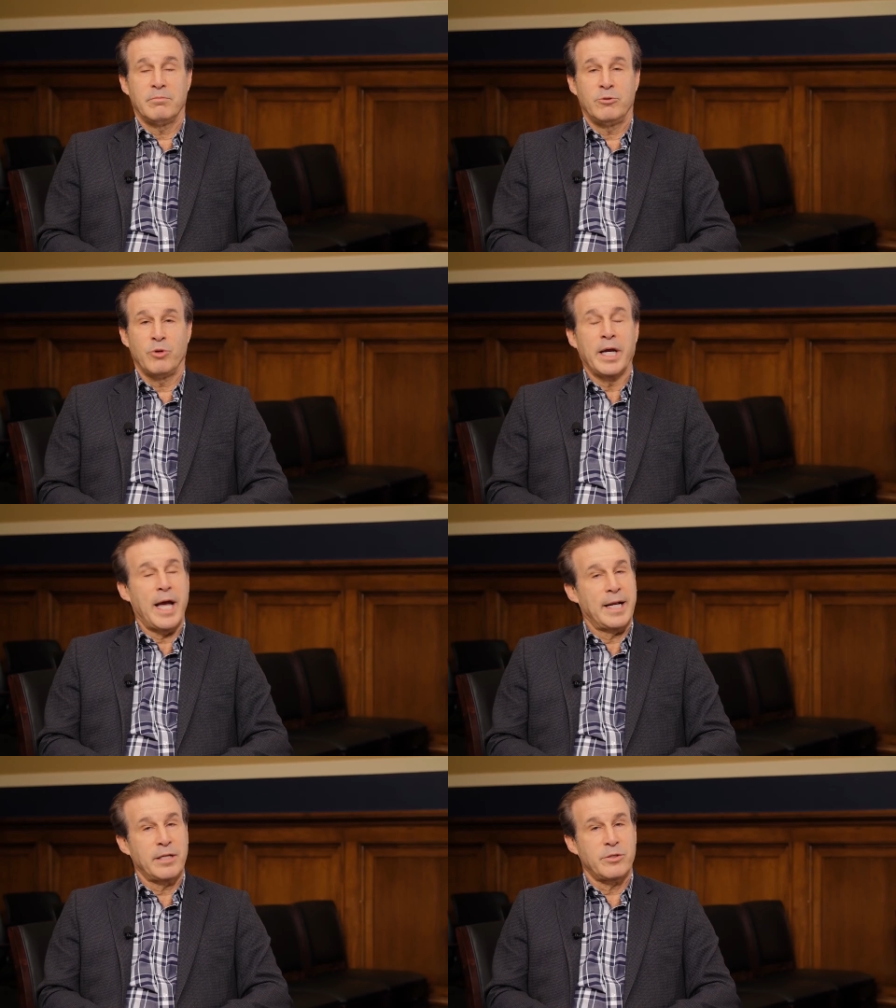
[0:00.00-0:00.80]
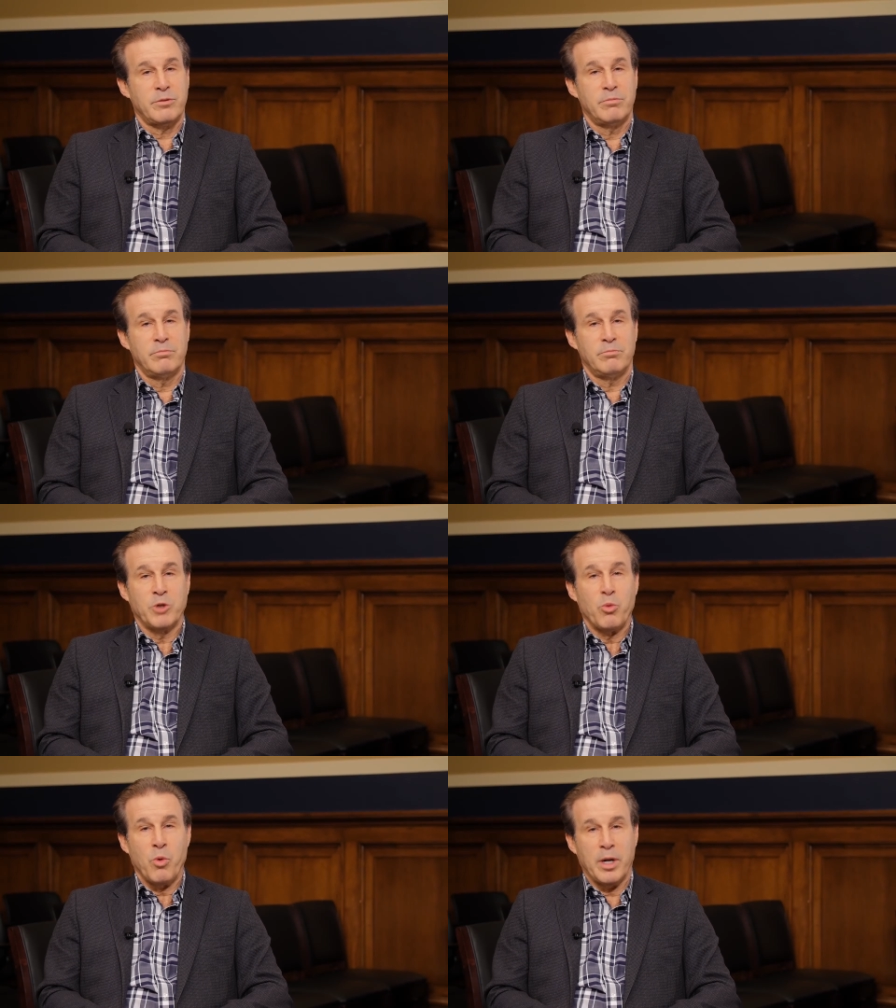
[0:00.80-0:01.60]
Drug addicts
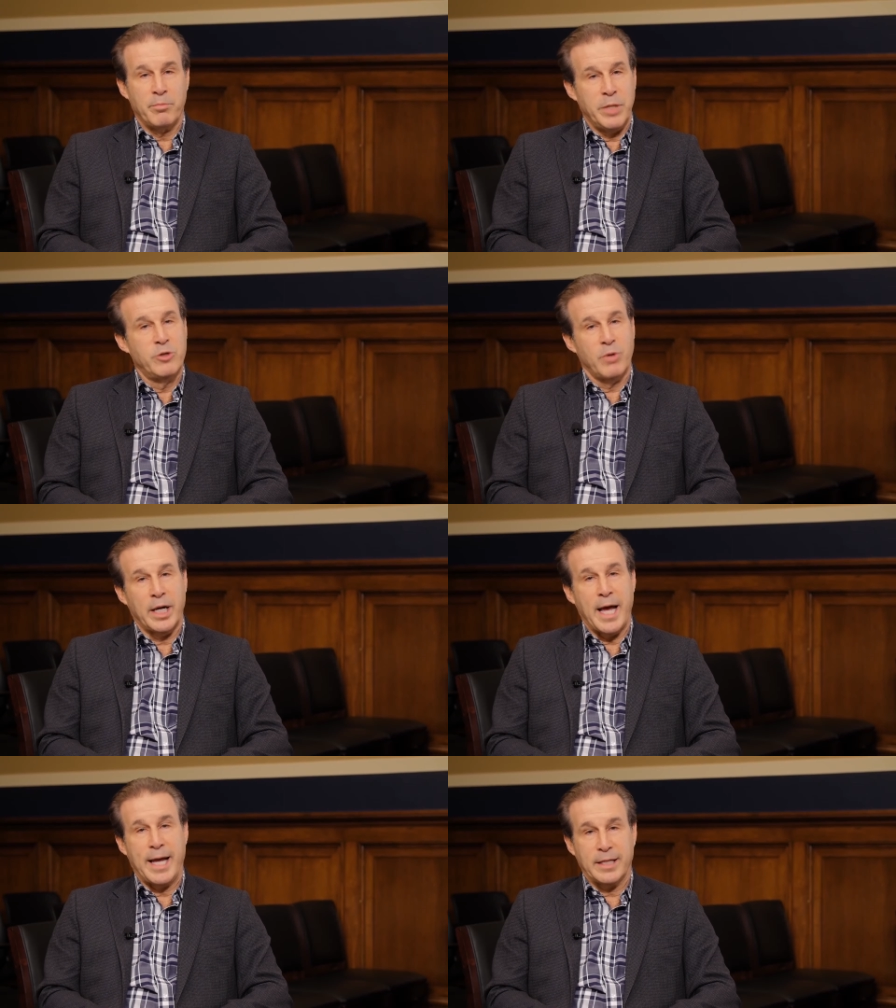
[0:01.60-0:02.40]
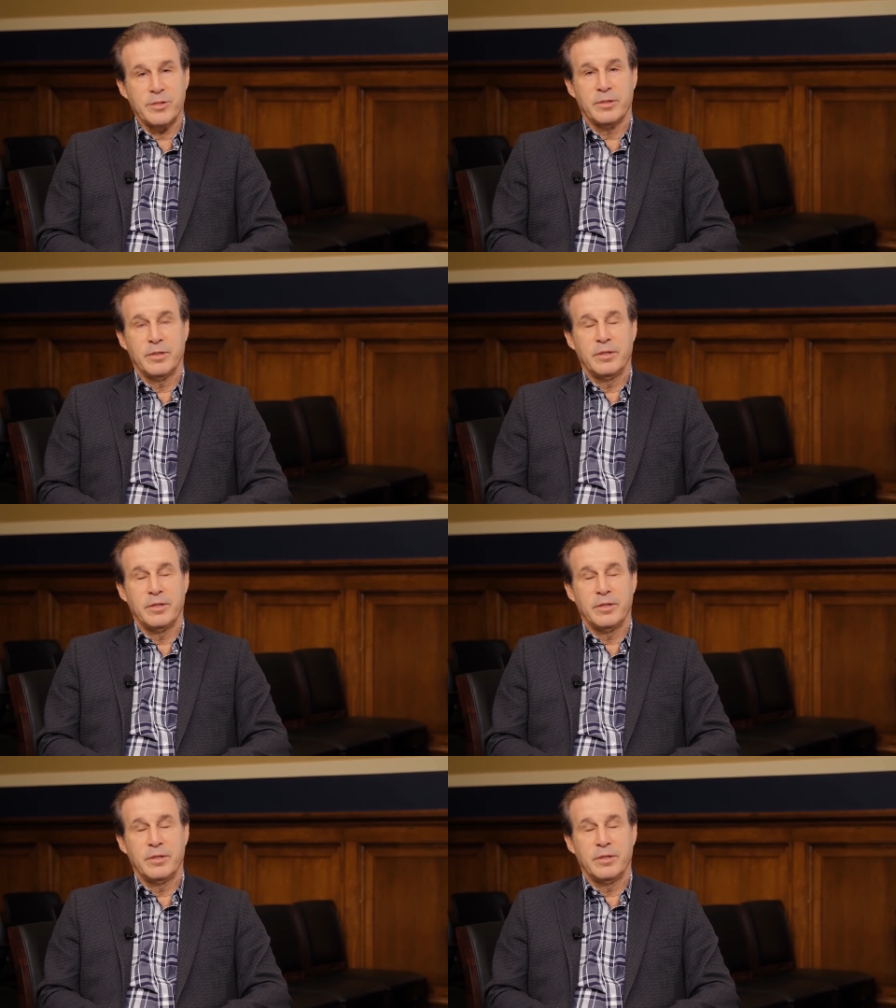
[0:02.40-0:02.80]
don't want to be drug addicts